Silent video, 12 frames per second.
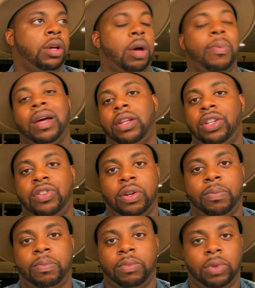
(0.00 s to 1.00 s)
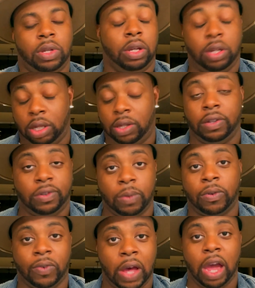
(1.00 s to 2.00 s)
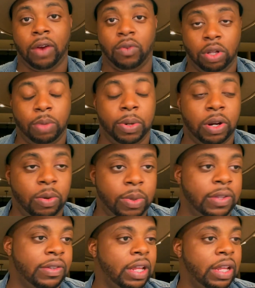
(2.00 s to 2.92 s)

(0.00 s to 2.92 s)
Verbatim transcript: about Egypt, mm, in terms of Cairo and the pyramids,